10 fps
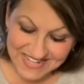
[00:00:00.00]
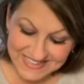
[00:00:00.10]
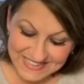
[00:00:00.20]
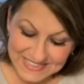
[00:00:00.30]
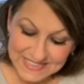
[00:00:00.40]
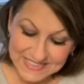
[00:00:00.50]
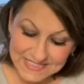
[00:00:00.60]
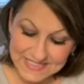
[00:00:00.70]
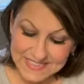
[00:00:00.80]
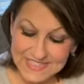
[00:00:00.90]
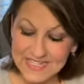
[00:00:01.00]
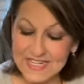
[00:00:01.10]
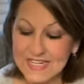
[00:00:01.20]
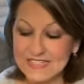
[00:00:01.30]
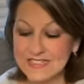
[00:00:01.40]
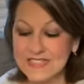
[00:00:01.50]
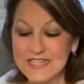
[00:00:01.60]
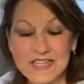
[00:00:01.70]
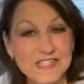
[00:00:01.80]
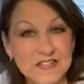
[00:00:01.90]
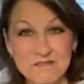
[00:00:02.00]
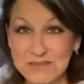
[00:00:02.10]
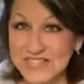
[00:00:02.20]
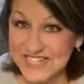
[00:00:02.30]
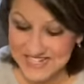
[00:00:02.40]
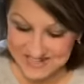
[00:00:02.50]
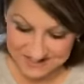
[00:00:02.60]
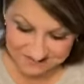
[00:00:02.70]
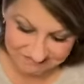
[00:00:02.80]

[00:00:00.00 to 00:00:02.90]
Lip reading: consistency doesn't bleed.